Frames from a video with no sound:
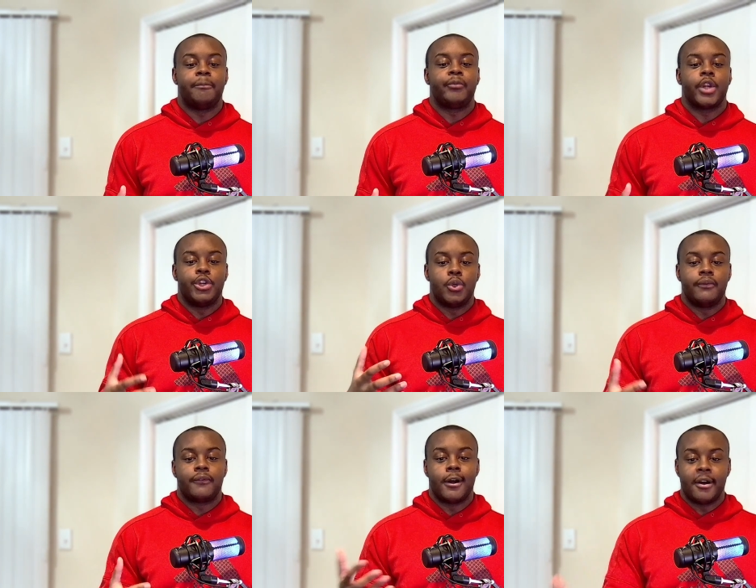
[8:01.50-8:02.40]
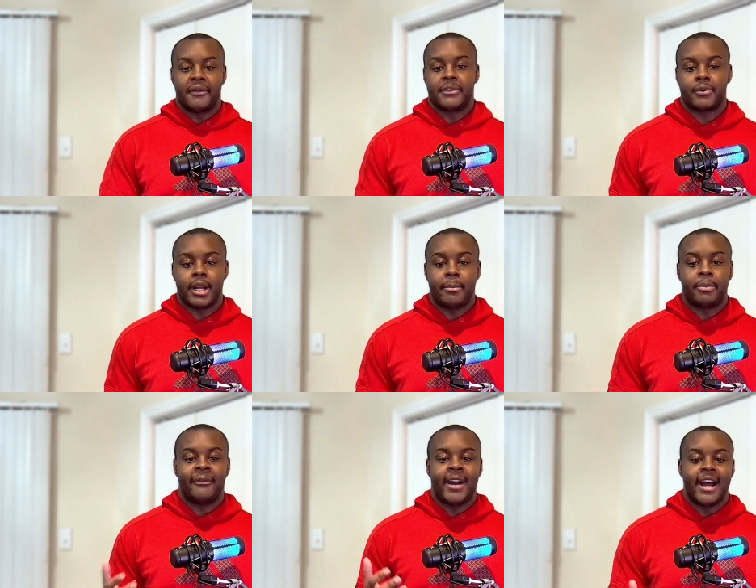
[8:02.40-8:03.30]
to do for others, right?
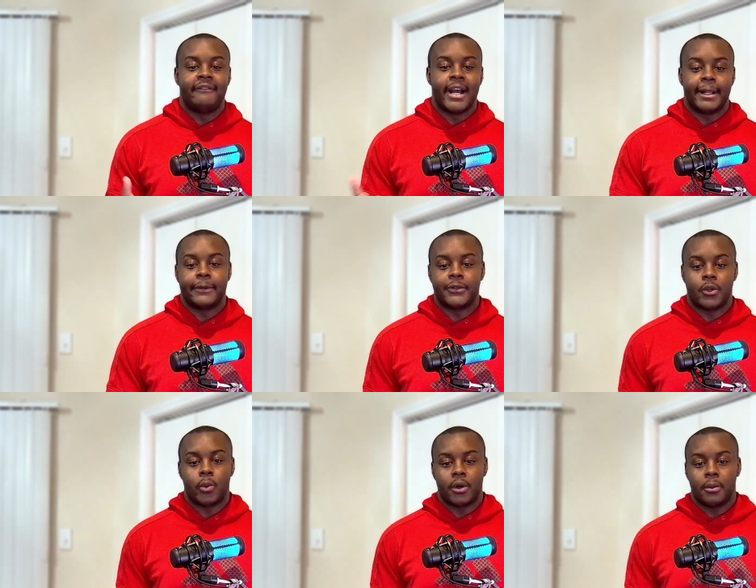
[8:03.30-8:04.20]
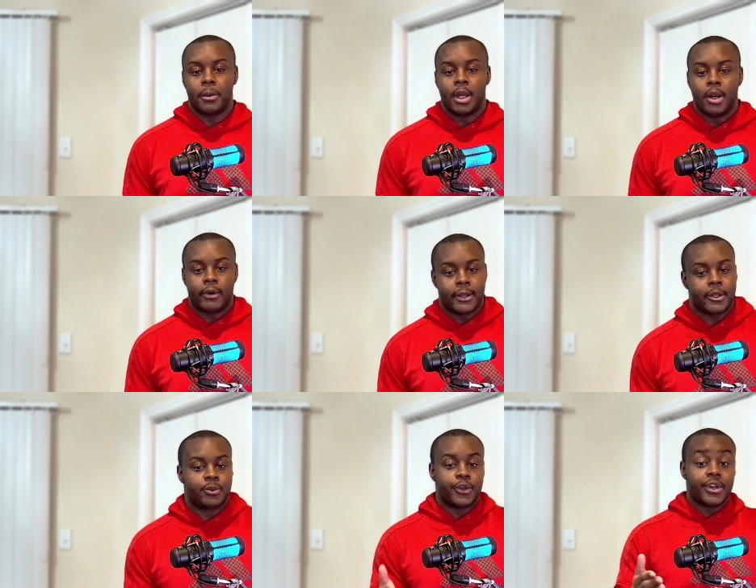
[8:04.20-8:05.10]
Provide value to the world. Right,
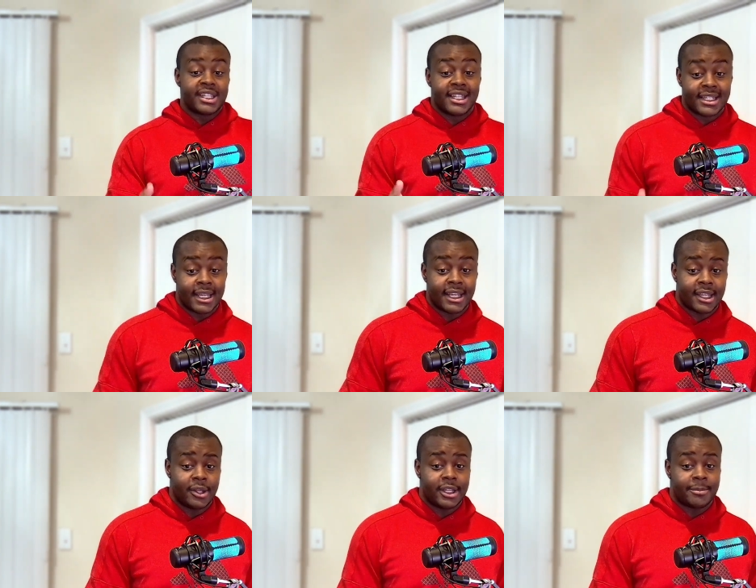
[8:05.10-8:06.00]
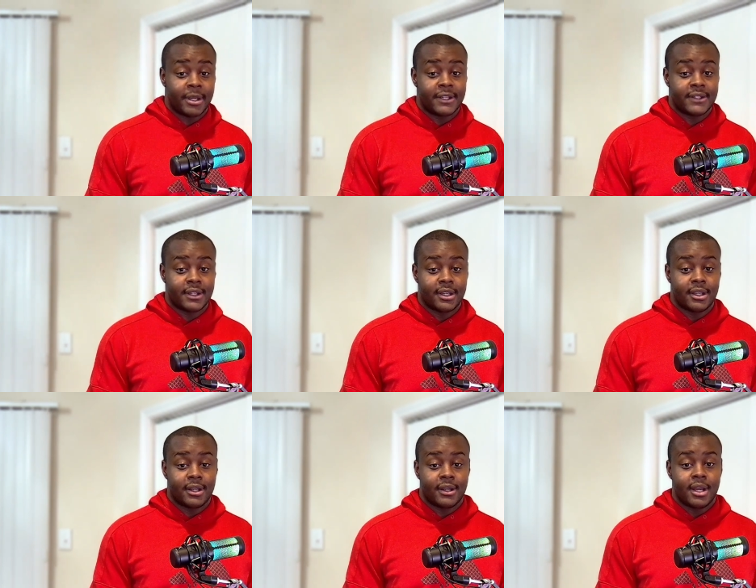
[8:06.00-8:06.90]
because when you're in the tech space,
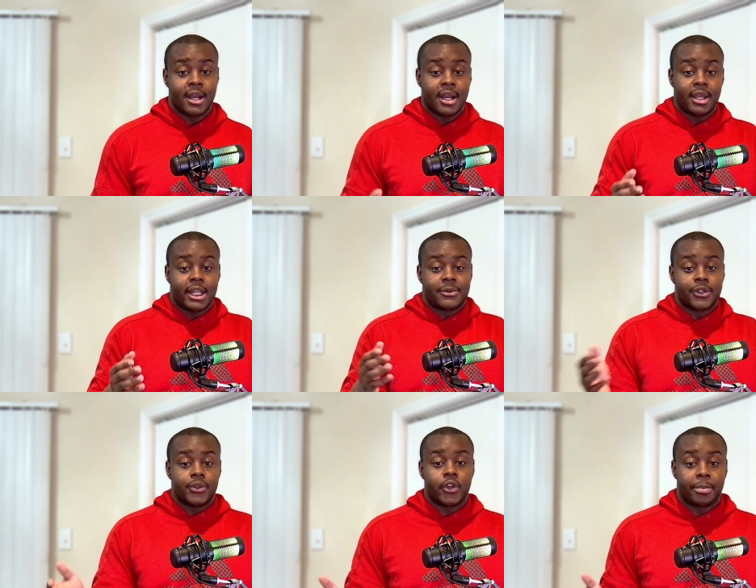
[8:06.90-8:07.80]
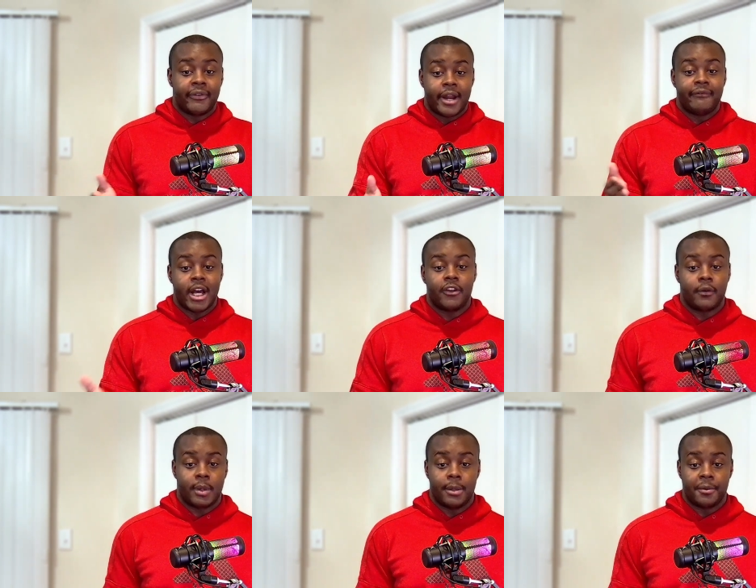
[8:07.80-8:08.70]
that's what you're doing. You're providing value
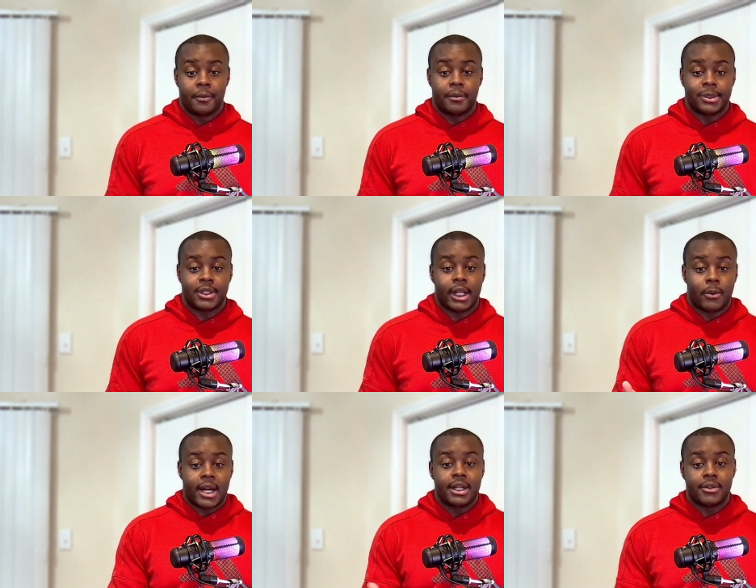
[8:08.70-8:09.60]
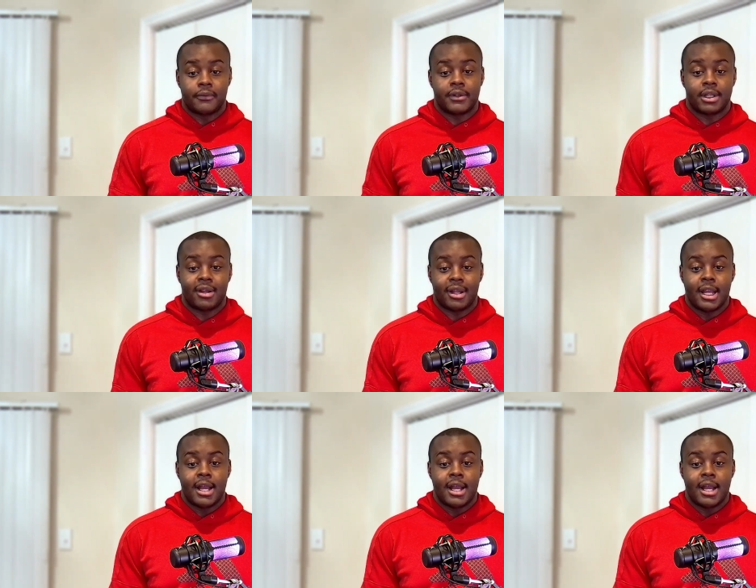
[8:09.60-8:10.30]
for people. So like what I do for tech,